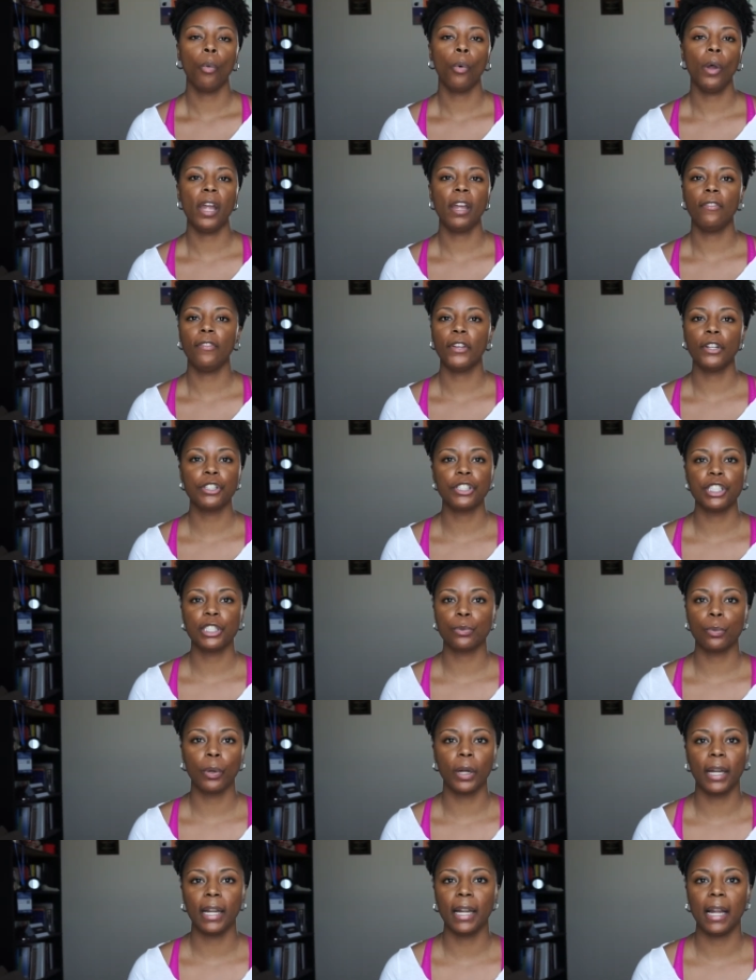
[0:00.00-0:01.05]
if you're just
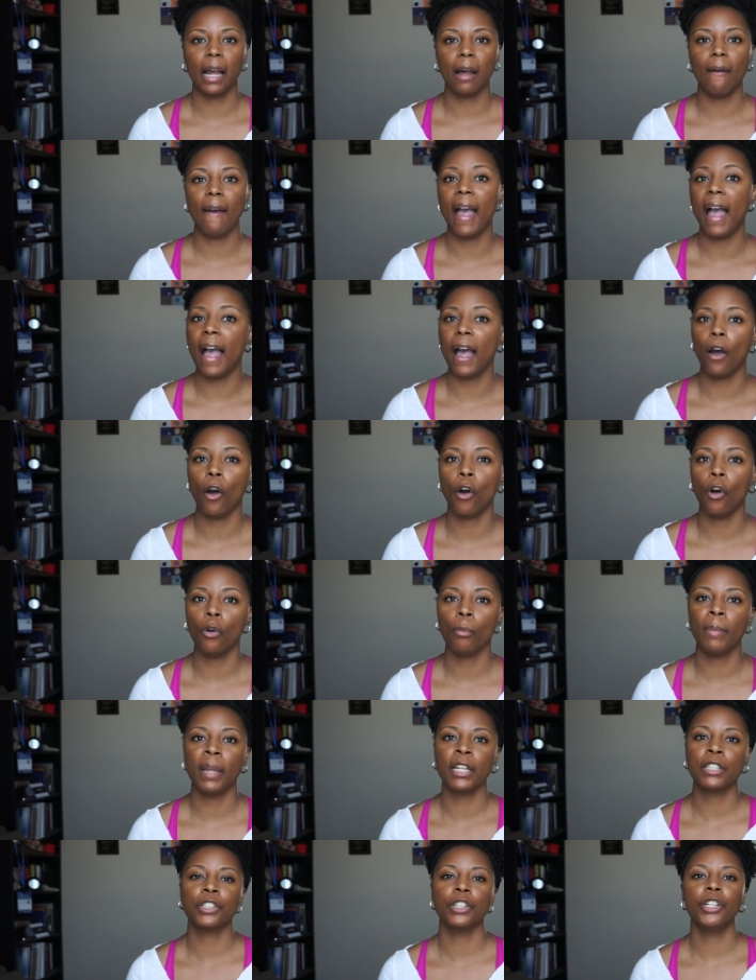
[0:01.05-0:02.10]
working out at home,
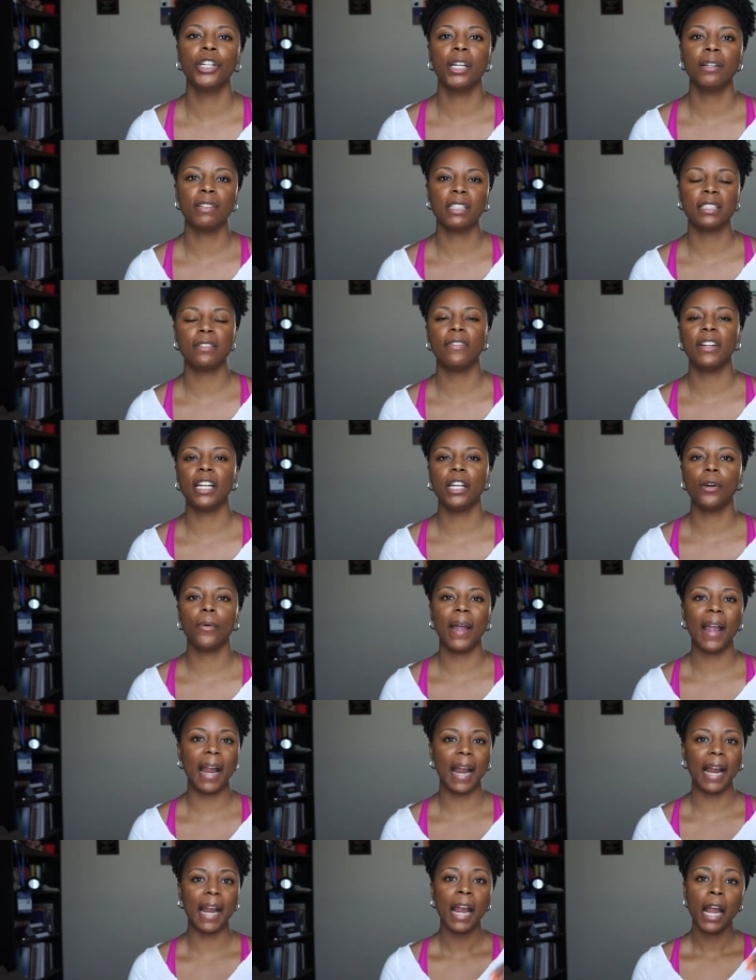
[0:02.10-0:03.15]
make sure you give this video
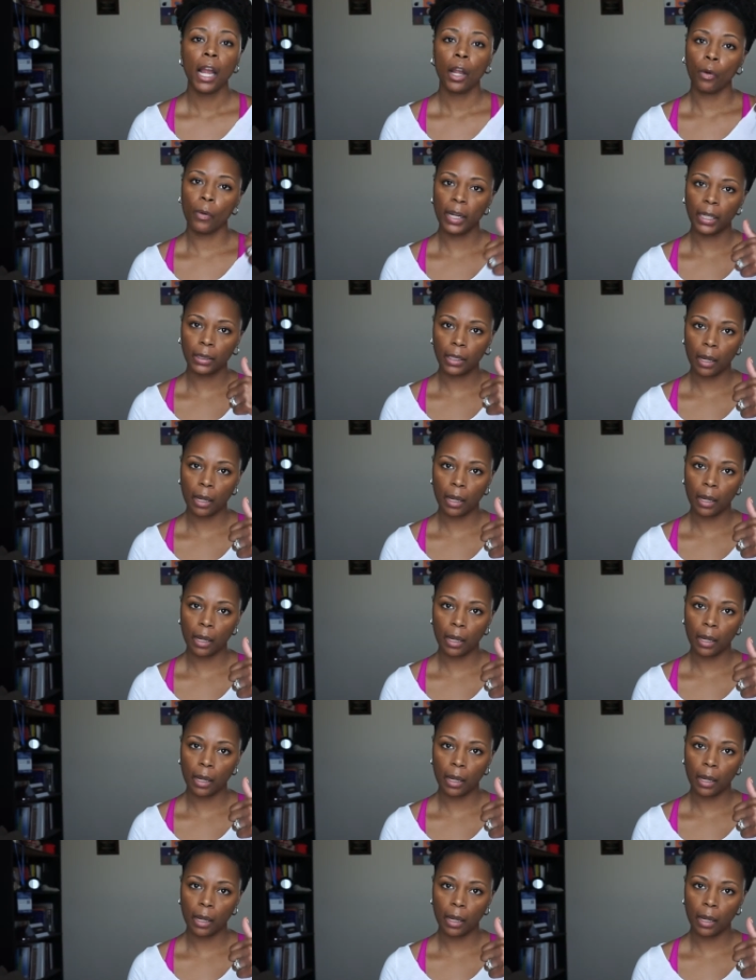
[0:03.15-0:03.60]
a quick